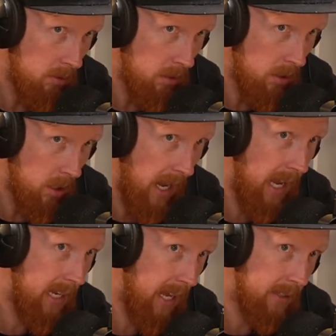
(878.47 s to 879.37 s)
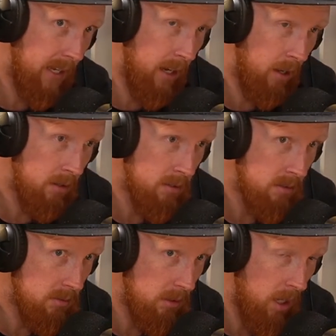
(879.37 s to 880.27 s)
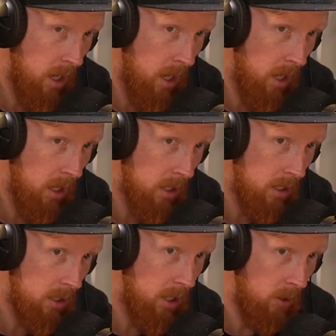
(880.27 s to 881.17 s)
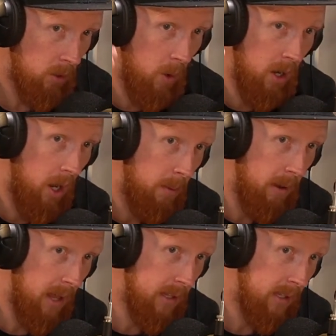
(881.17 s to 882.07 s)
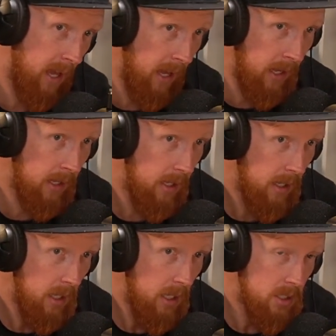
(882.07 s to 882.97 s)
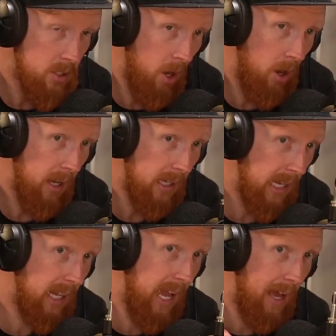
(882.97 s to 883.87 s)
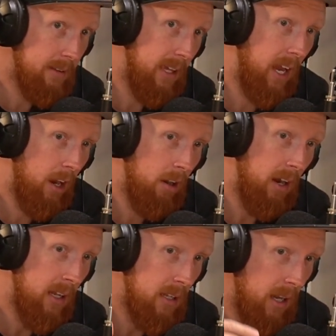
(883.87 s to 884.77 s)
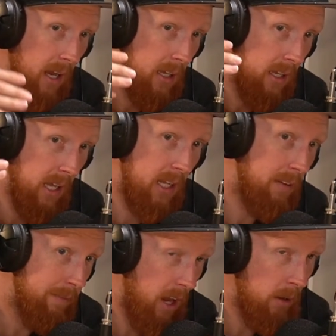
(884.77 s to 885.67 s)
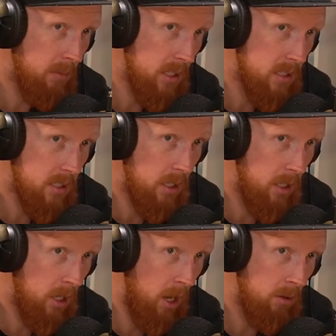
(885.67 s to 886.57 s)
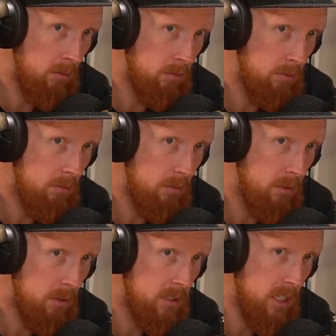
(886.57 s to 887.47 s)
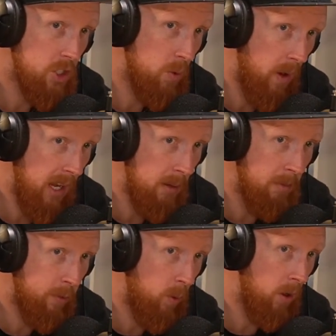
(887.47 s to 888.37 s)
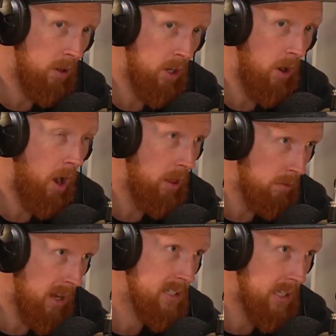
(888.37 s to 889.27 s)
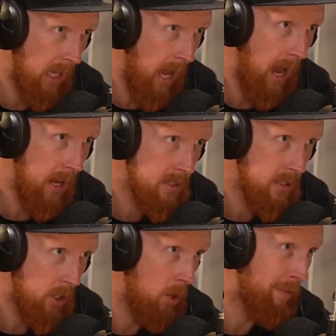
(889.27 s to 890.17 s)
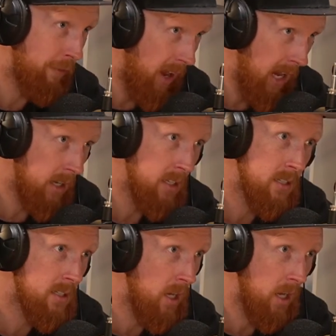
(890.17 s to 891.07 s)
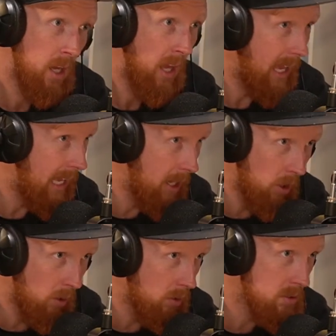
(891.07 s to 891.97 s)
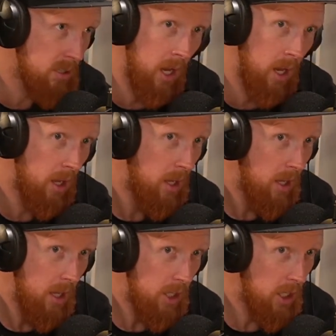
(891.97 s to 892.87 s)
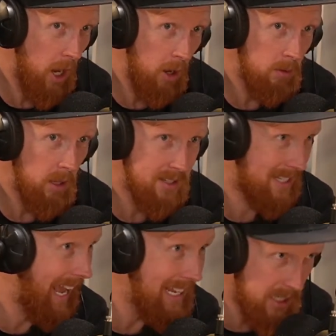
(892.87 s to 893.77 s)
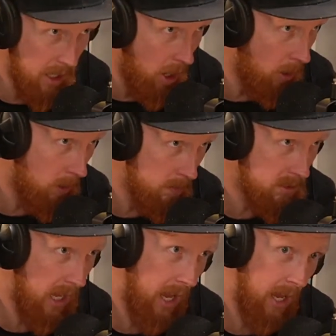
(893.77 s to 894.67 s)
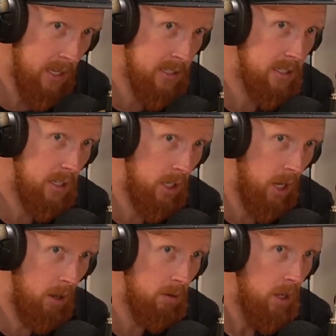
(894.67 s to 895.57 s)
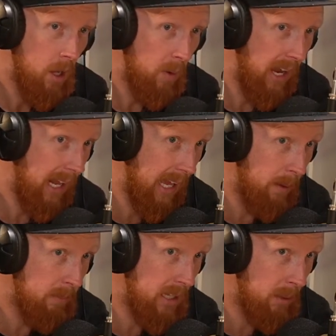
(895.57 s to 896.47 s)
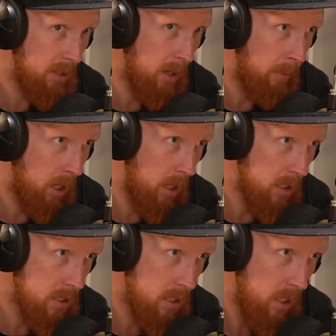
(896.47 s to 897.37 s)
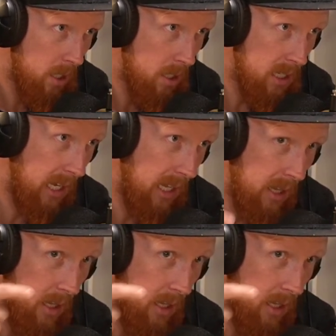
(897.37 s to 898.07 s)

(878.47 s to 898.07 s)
Land out there is, going up by the day. So like getting out there and like getting developments, situated before, all the rest of the guys, the Fralins, the Eagles, the the States and Homes guys, we got to kind of beat them to the punch to get